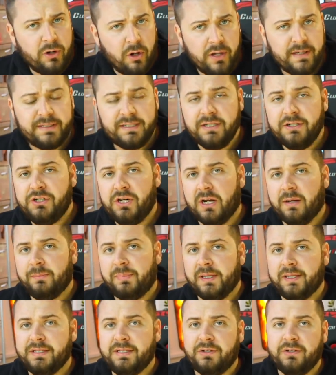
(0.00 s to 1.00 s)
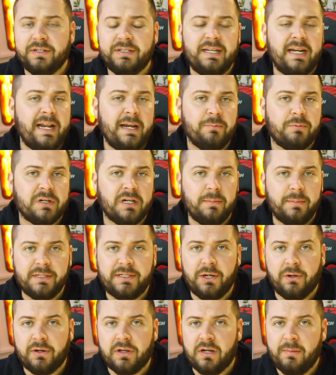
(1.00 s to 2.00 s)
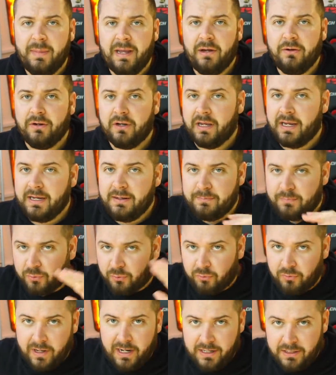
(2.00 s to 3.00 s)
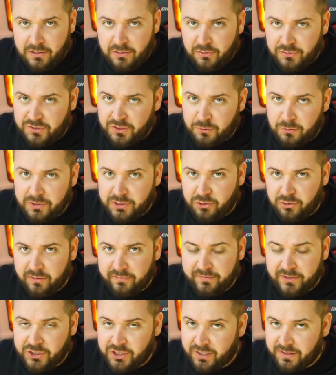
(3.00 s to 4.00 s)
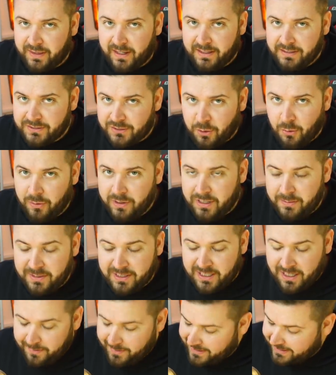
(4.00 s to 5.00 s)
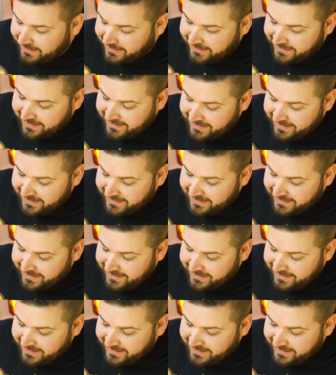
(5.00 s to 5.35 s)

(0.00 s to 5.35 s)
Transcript: Austin John Plays here, and today we're going to be talking about a brand new Switch revision that is going to be coming